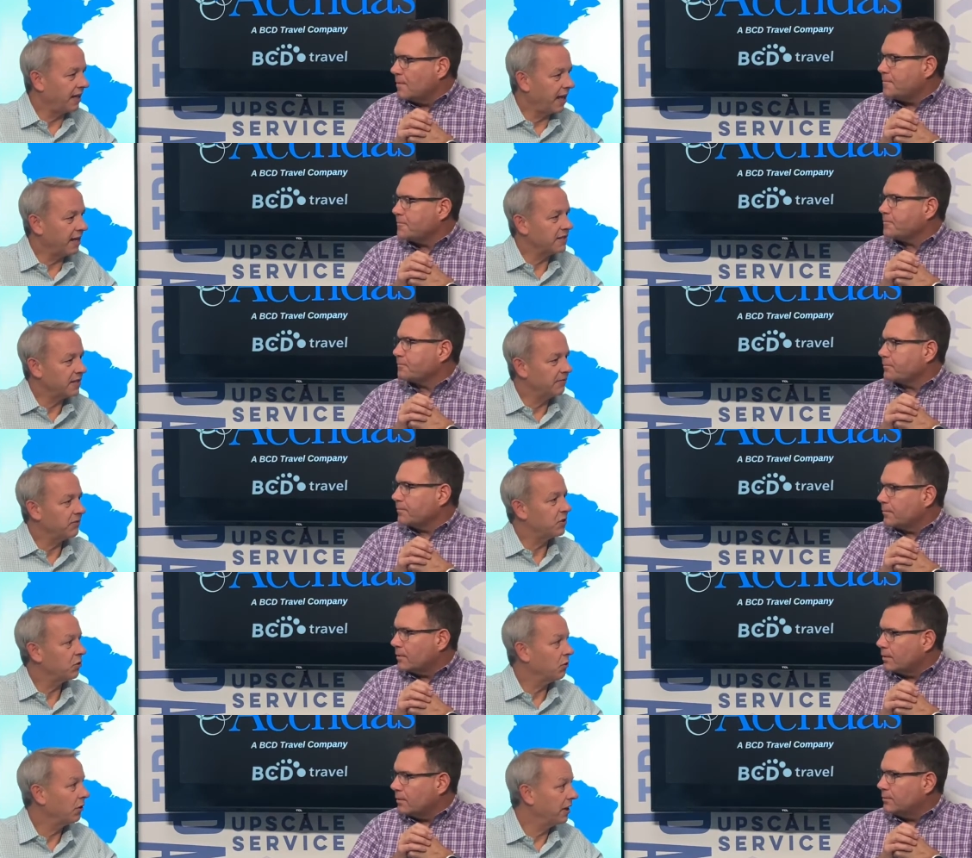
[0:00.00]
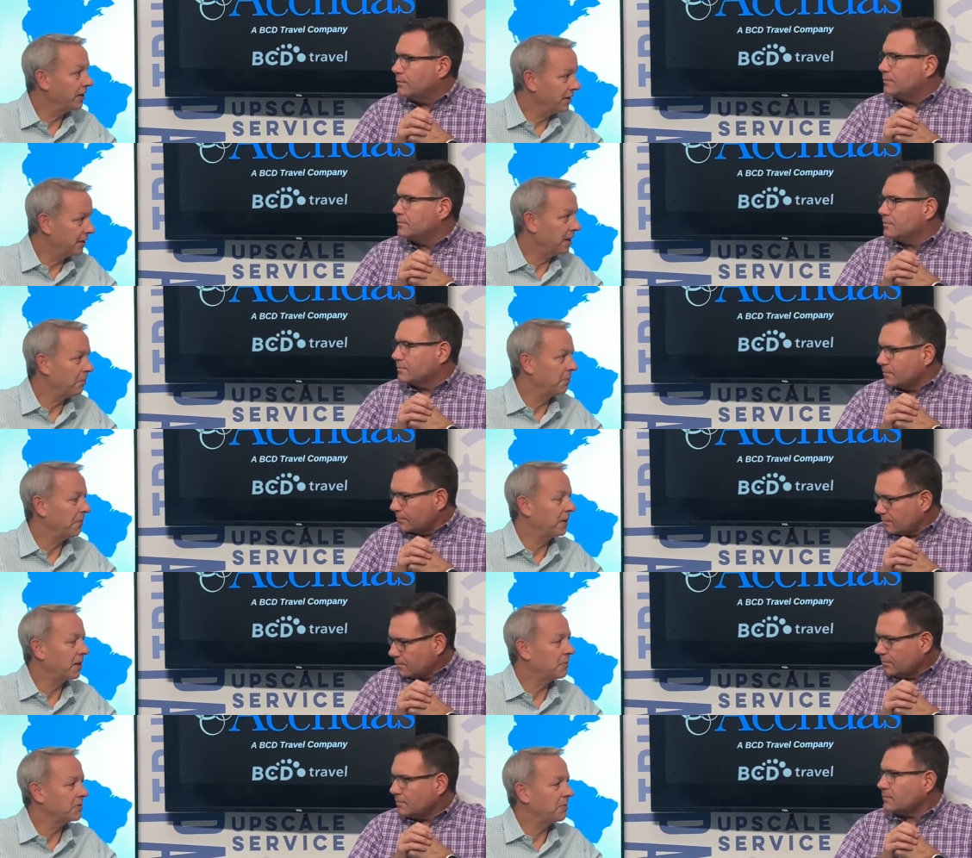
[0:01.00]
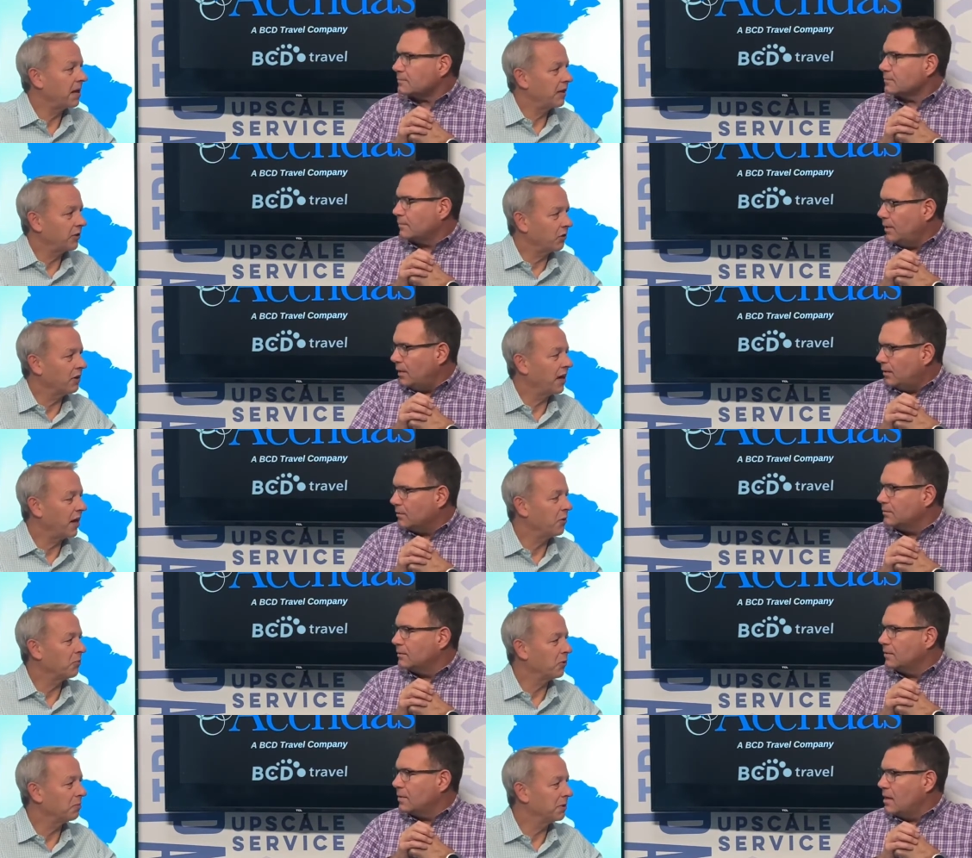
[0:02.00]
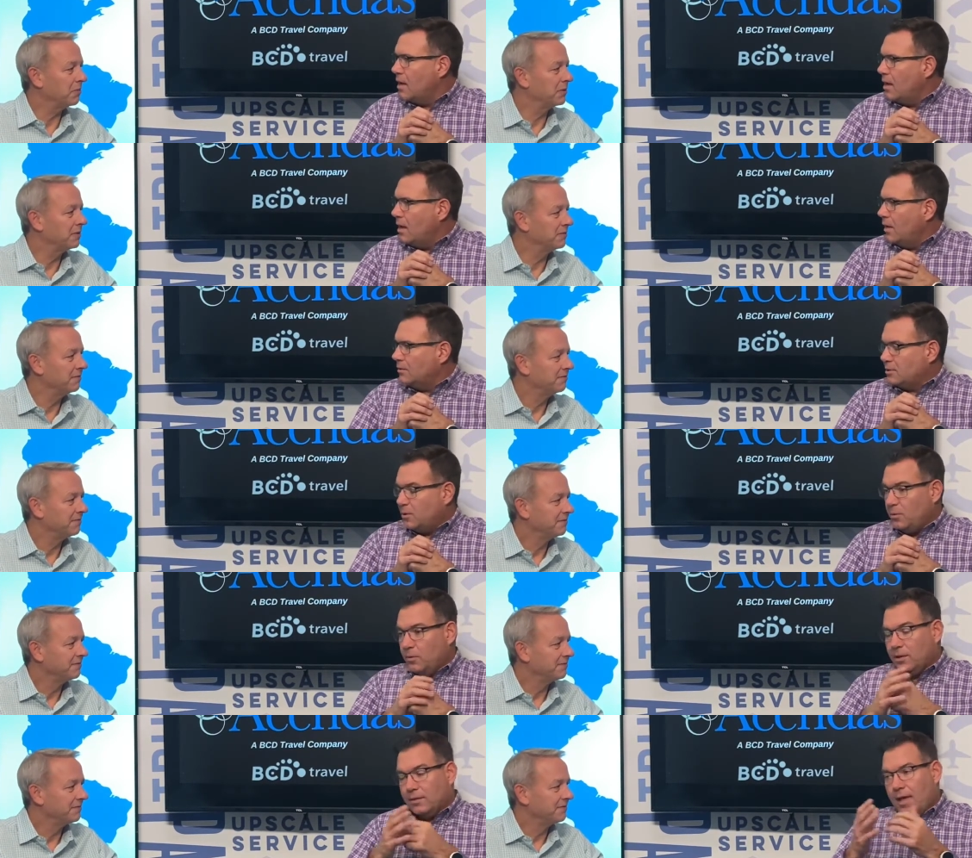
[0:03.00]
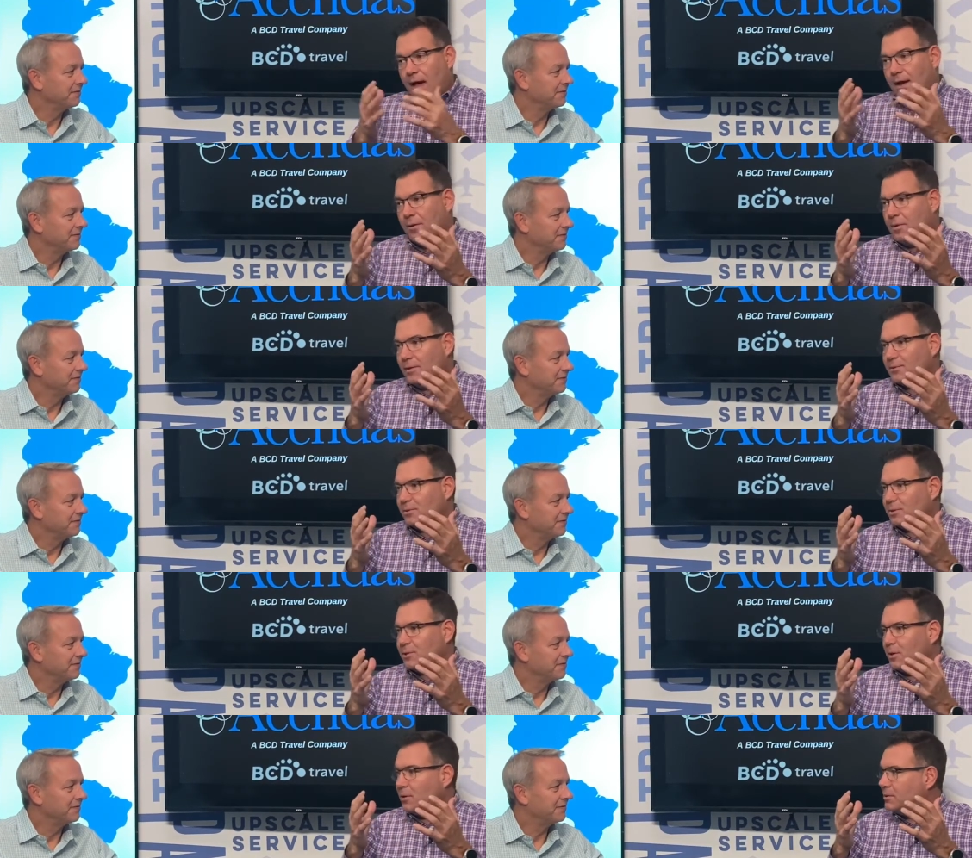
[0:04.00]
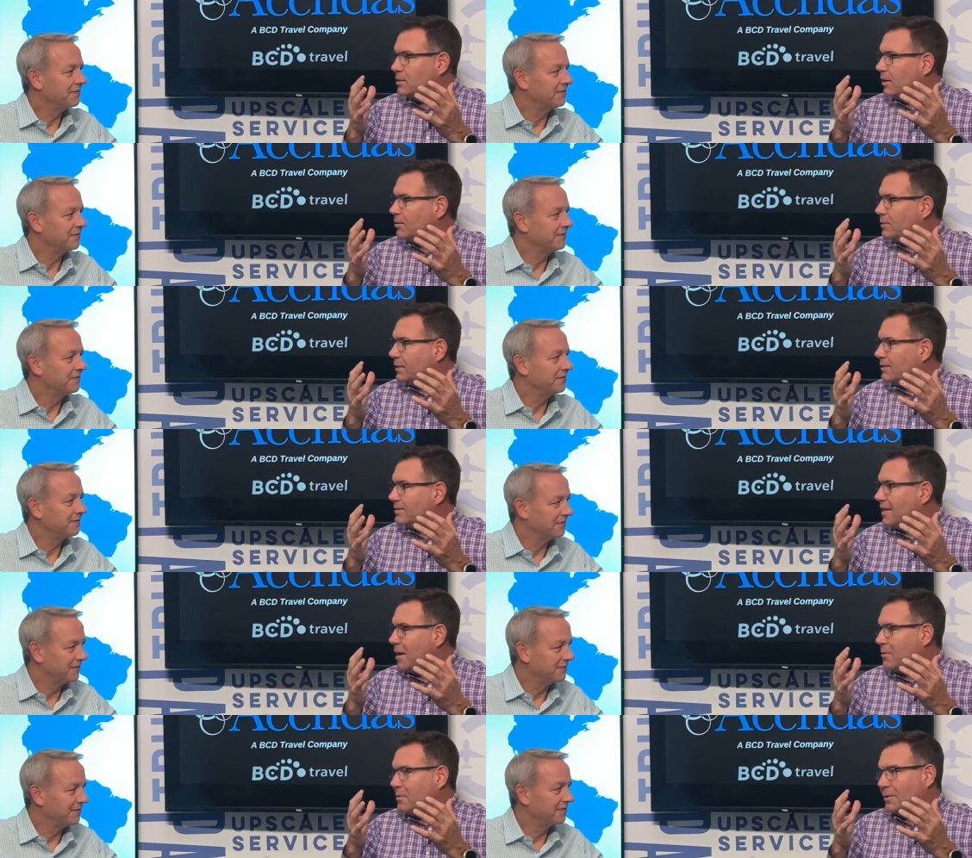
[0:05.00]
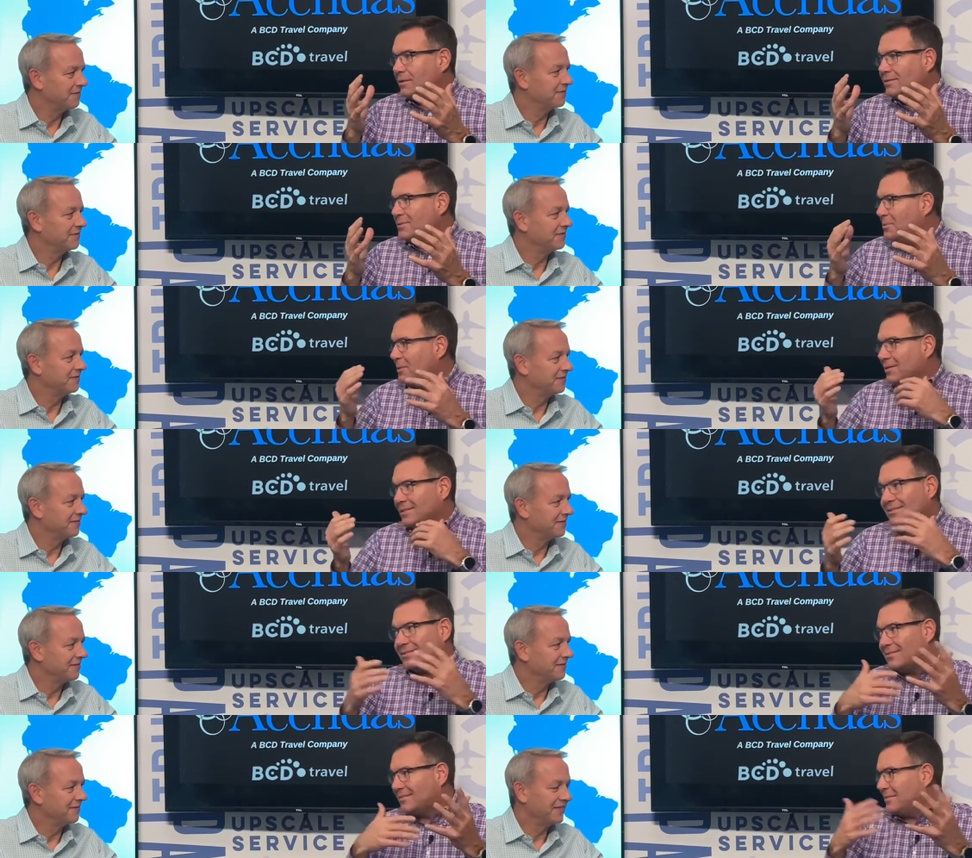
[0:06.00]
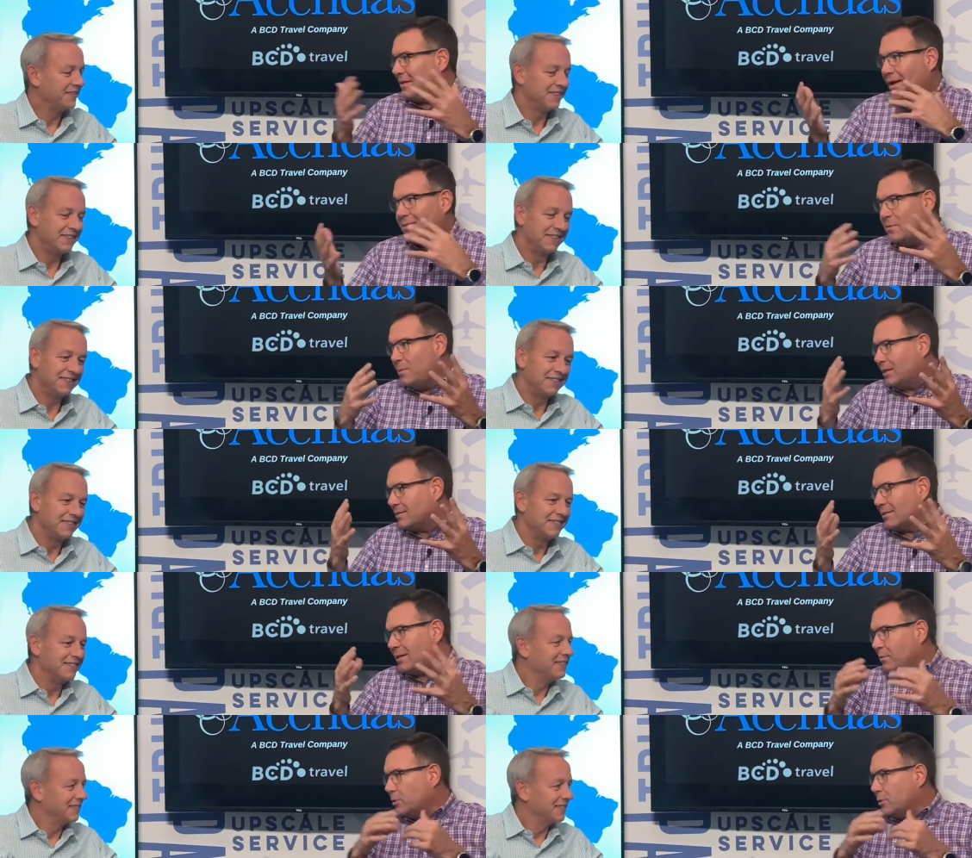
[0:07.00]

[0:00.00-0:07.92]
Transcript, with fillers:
Speaker 1: as inventory comes back, they're
Speaker 2: going to hire more people. And so with that, I want to switch to hotel, because that one is the one that's had the biggest labor